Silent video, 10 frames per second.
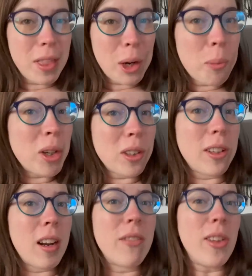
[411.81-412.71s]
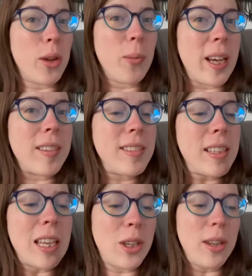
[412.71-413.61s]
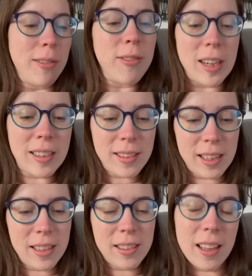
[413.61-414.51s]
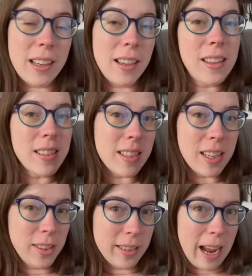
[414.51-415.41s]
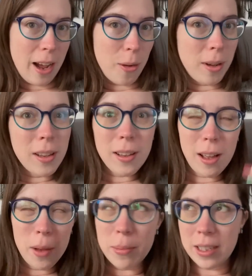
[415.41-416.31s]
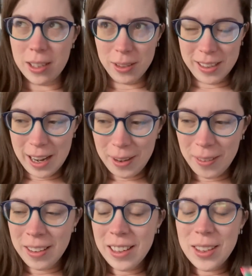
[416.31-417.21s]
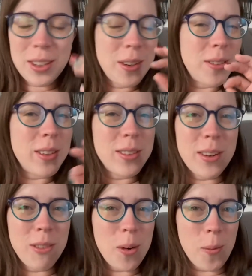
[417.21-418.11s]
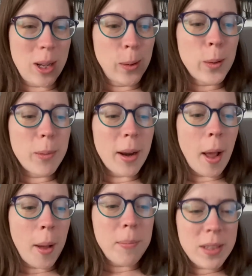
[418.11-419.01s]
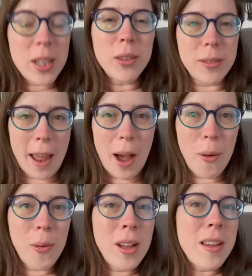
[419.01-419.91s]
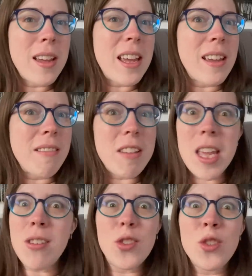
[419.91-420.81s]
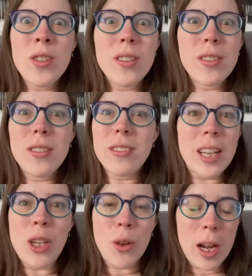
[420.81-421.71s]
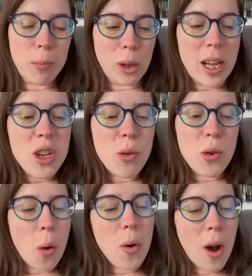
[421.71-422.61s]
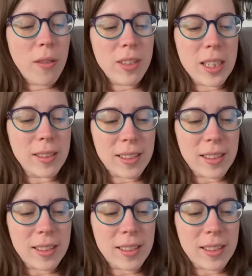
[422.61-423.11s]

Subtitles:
There were a lot of other ways he could have phrased this, like until now. Up until now, you know, just different ones, but up till now is incredible. And you don't often